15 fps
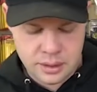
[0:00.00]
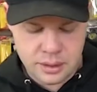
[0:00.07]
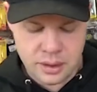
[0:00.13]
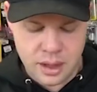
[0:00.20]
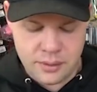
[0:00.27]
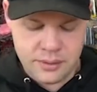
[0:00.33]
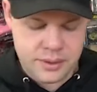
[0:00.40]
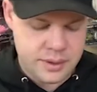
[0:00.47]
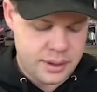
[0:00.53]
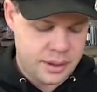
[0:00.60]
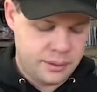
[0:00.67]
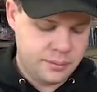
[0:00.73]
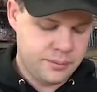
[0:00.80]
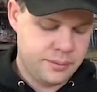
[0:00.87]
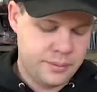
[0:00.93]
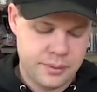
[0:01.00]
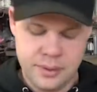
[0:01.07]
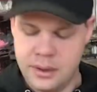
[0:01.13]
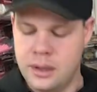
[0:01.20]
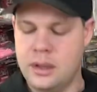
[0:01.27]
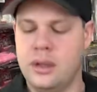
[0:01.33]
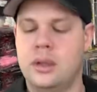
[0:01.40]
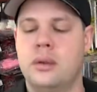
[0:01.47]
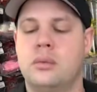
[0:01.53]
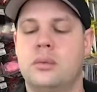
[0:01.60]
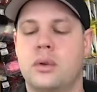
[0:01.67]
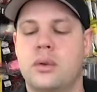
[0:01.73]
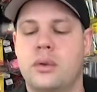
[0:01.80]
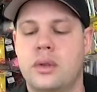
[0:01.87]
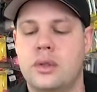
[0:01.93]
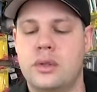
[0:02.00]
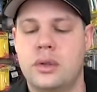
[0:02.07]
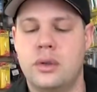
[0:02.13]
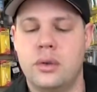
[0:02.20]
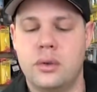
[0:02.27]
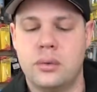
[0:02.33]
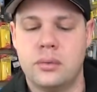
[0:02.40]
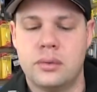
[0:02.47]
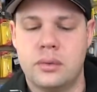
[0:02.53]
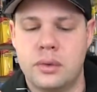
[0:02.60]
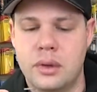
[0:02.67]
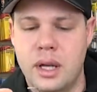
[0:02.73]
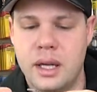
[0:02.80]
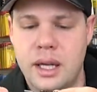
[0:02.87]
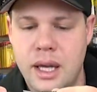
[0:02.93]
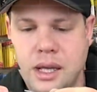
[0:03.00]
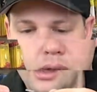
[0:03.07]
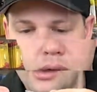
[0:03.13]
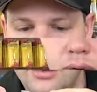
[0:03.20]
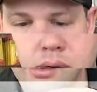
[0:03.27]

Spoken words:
obviously we're going to again